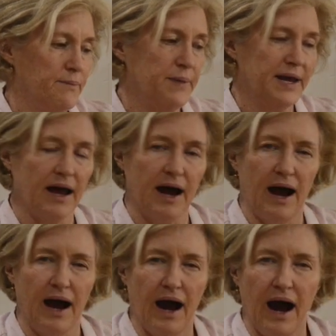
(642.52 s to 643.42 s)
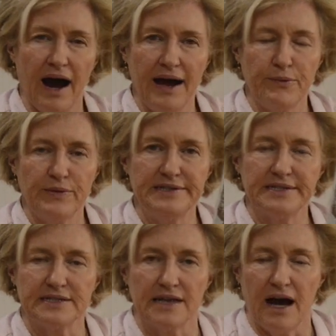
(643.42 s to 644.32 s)
But I
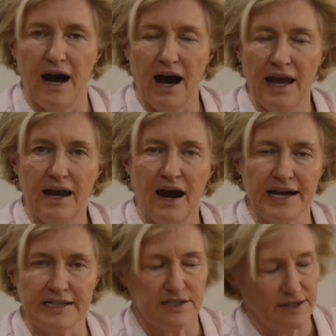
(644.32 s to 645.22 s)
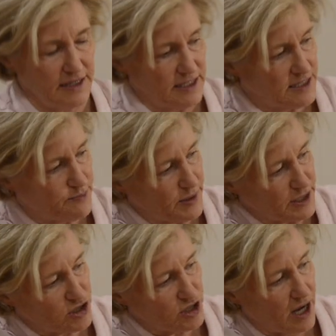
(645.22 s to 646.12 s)
was I liked this
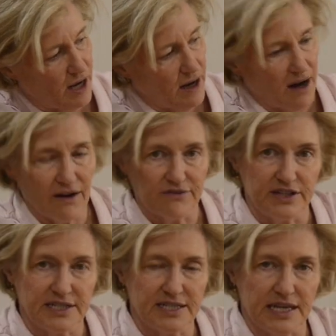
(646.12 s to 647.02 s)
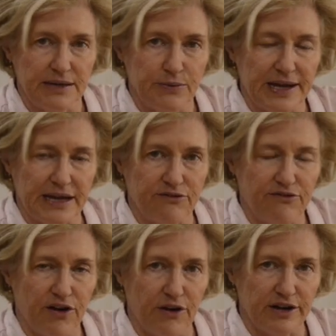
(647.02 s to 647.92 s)
picture of the seaweed
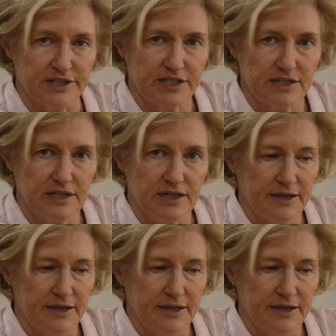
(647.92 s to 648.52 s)
forest.